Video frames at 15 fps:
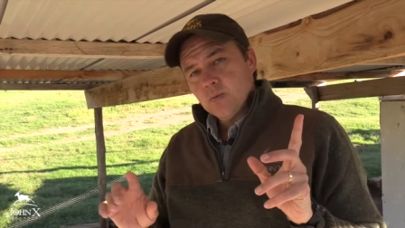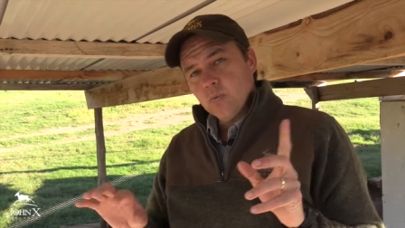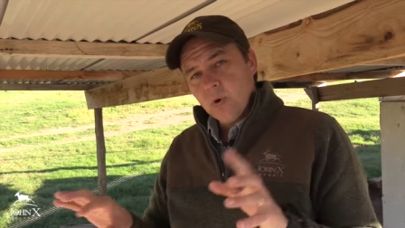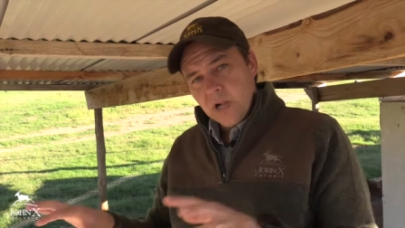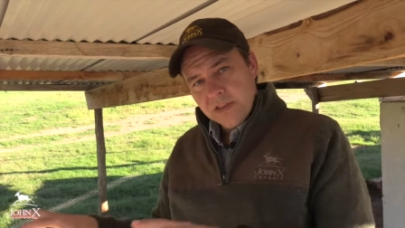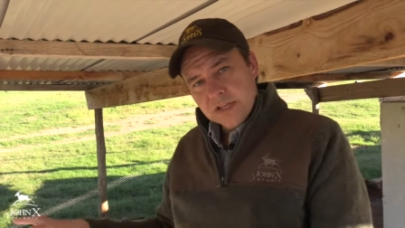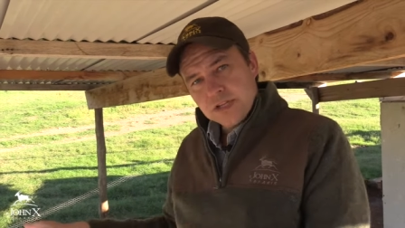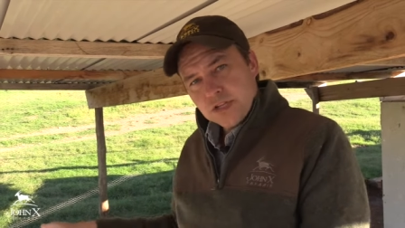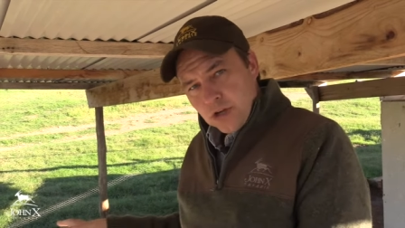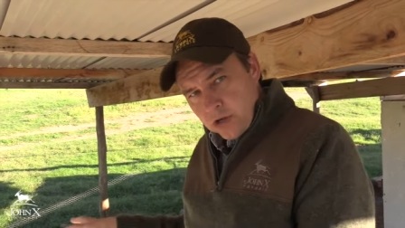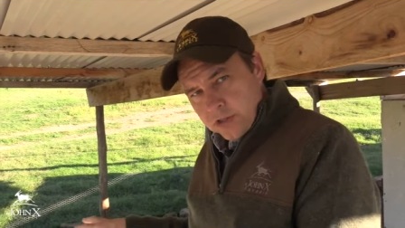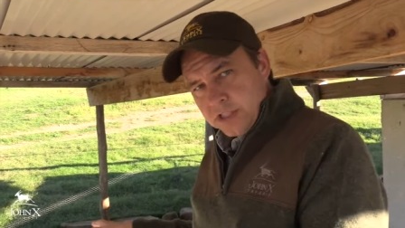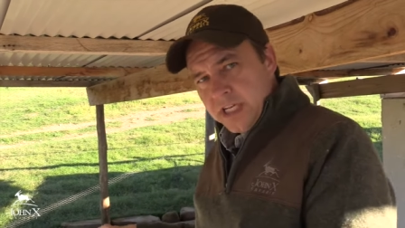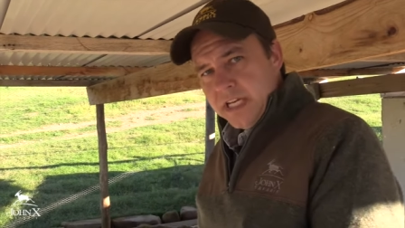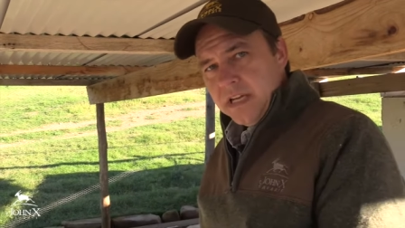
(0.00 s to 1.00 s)
Well, the
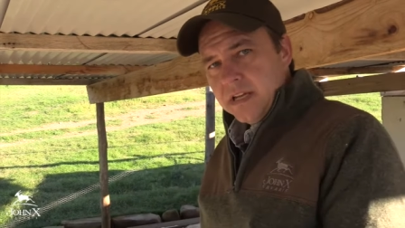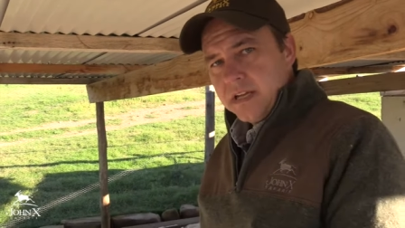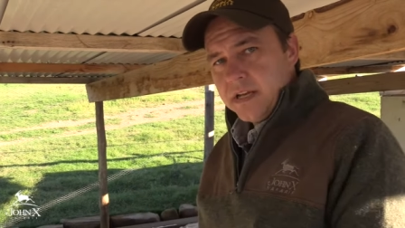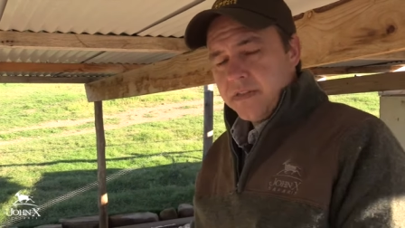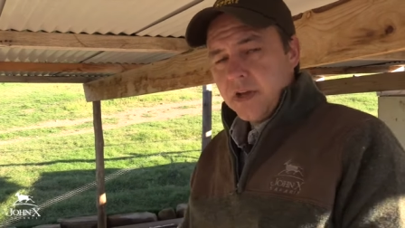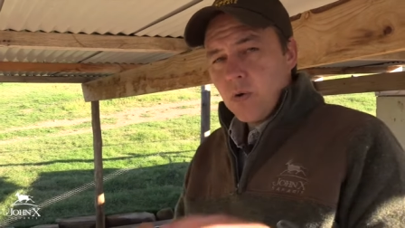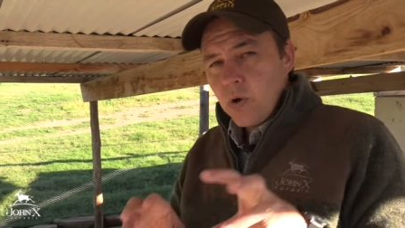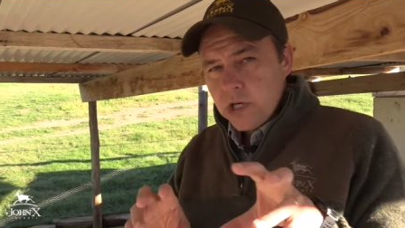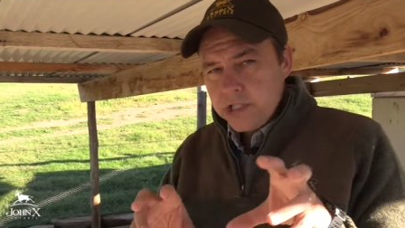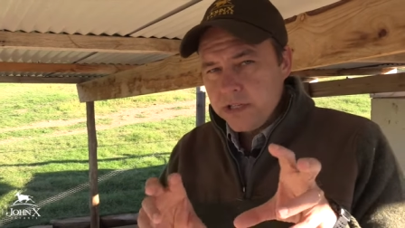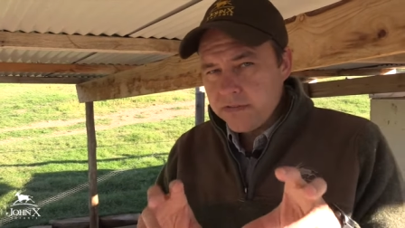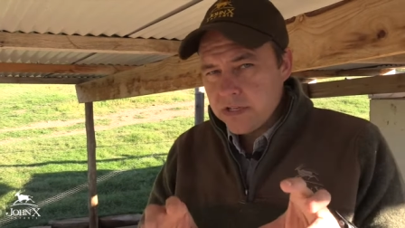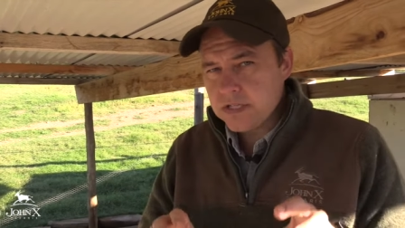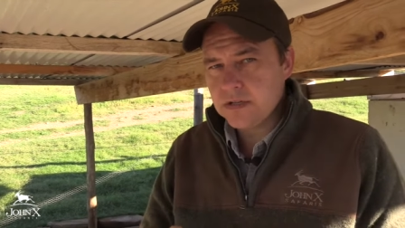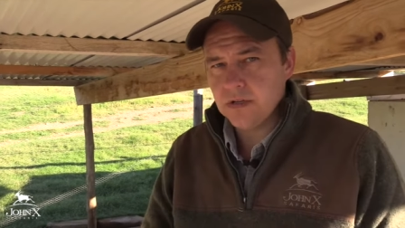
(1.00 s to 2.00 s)
salting and the quality
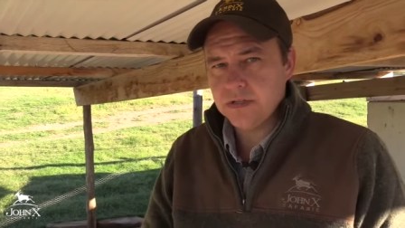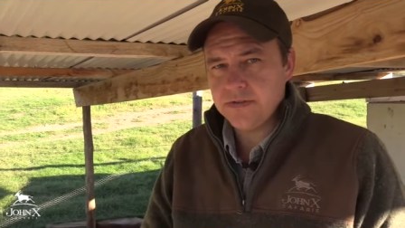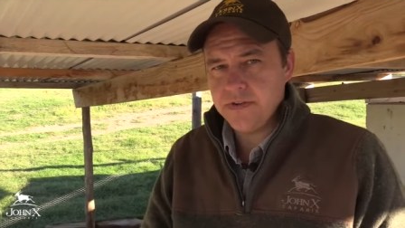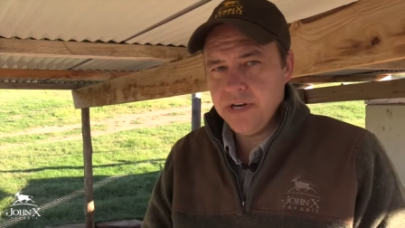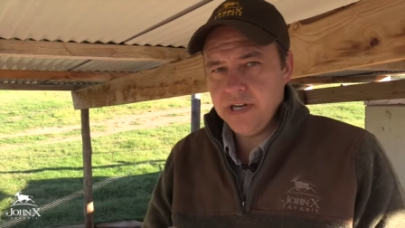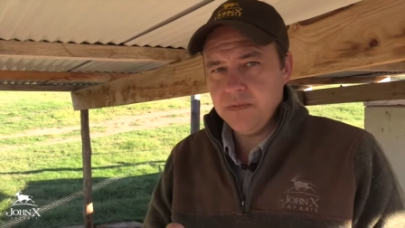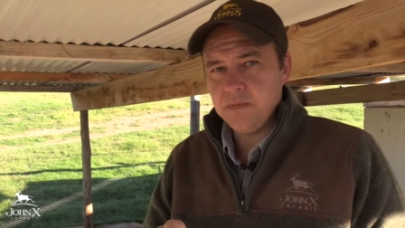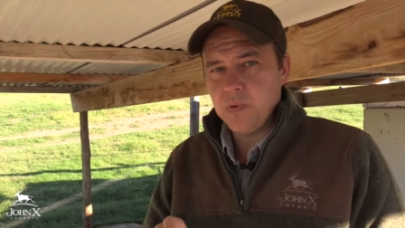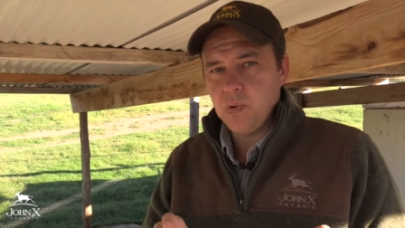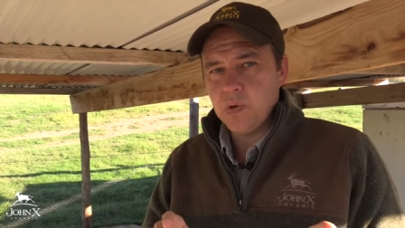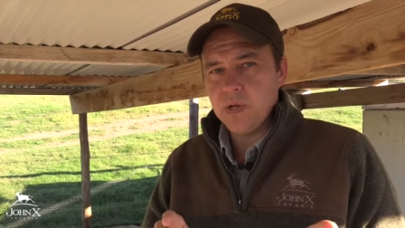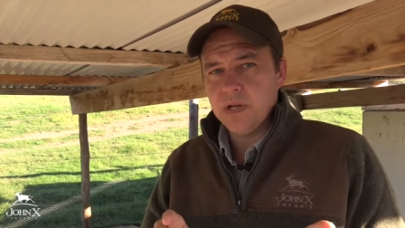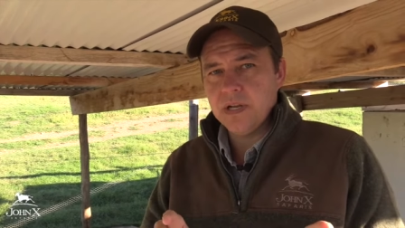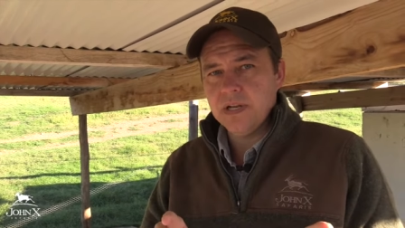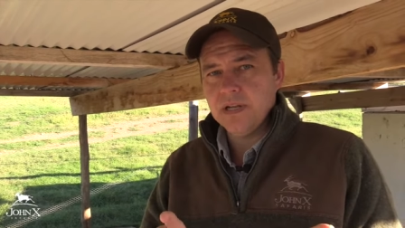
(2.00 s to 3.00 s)
of the salt is really
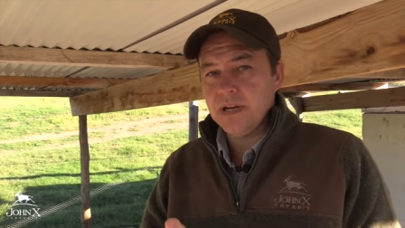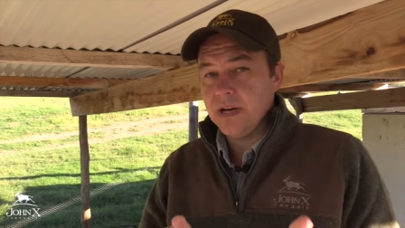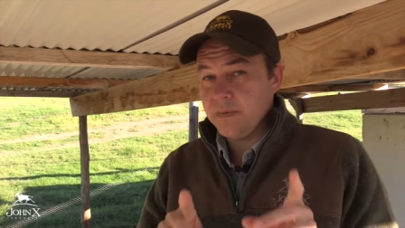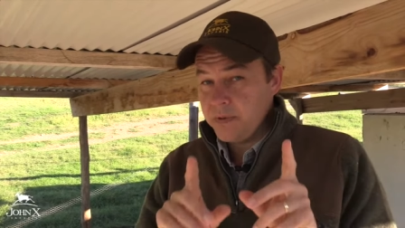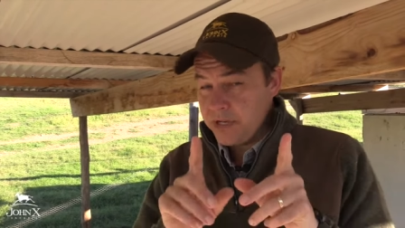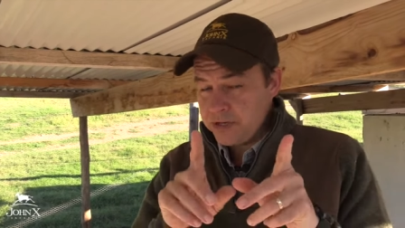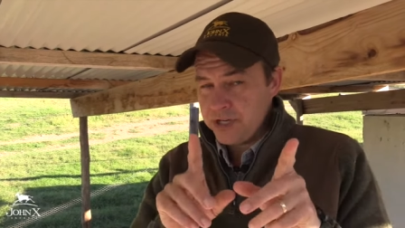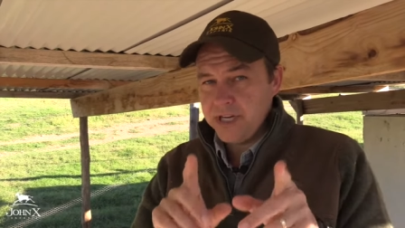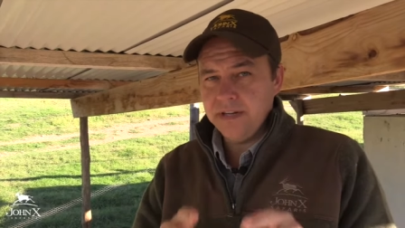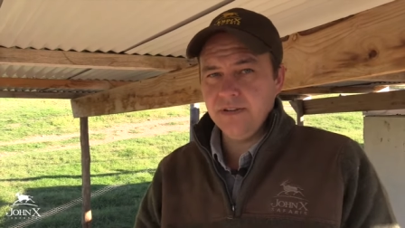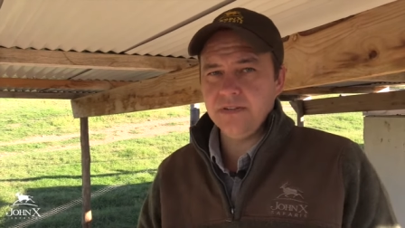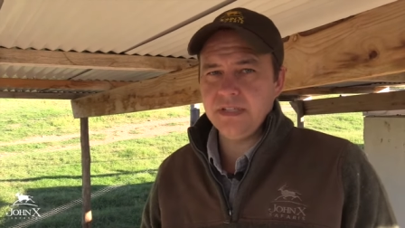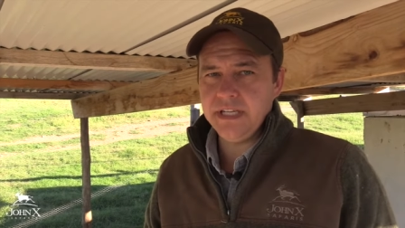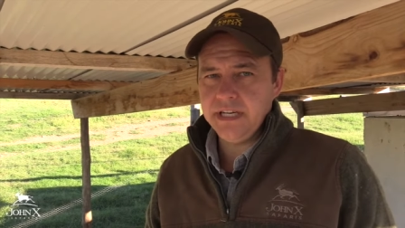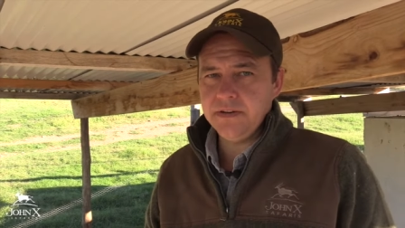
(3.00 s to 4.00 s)
important. I'm going to share a little
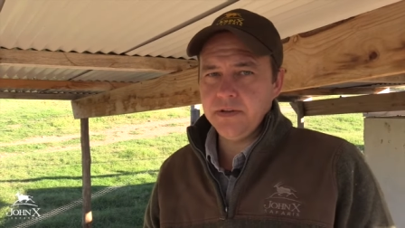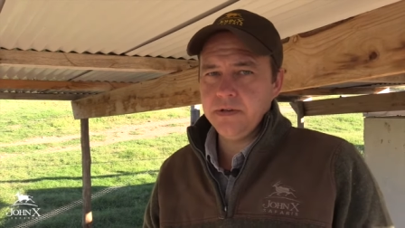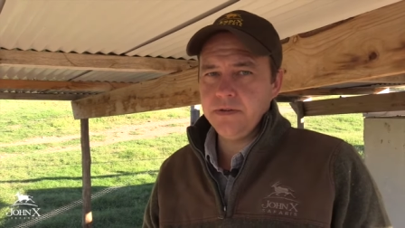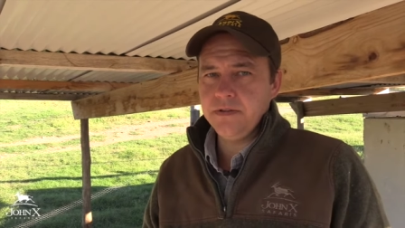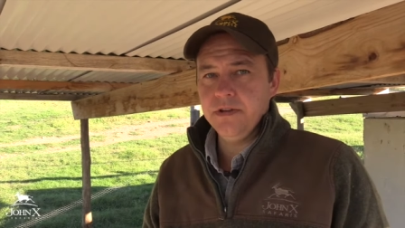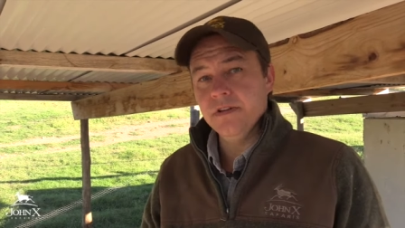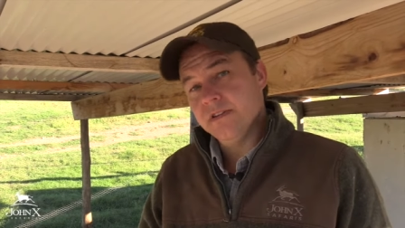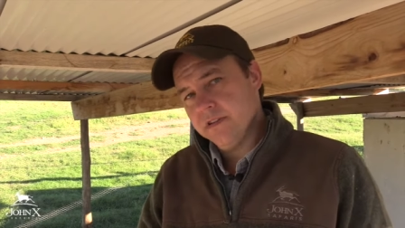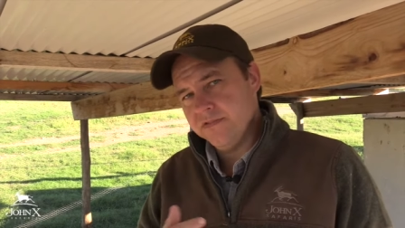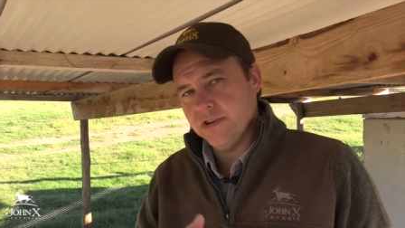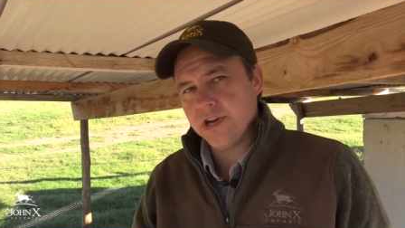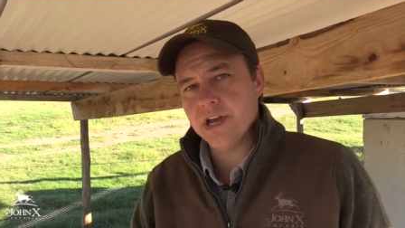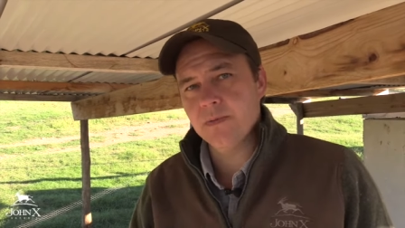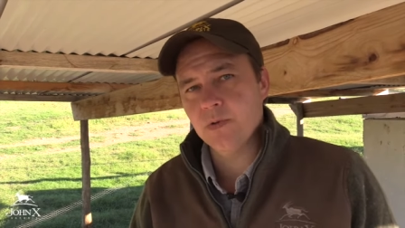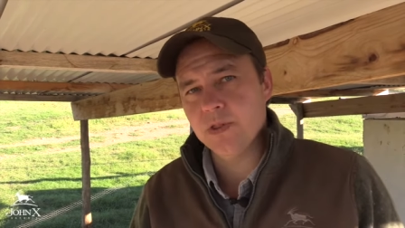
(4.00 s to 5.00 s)
secret with you if you
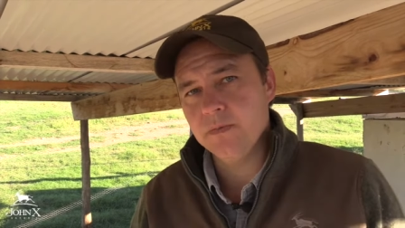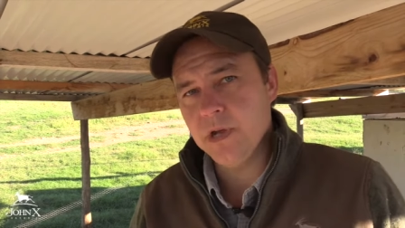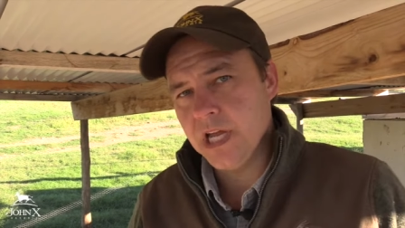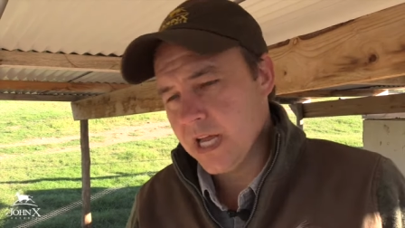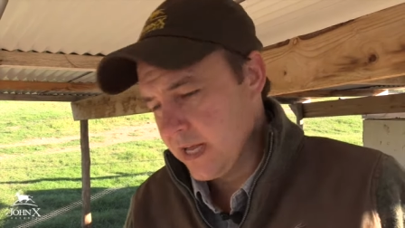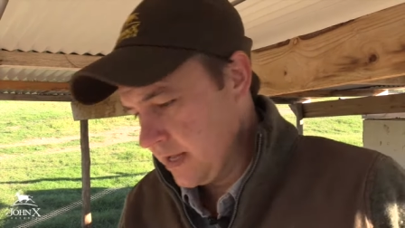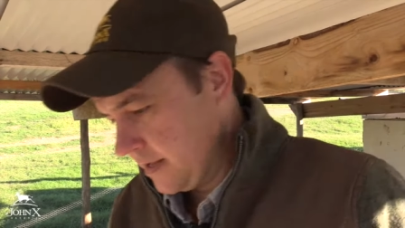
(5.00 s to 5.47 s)
come with me.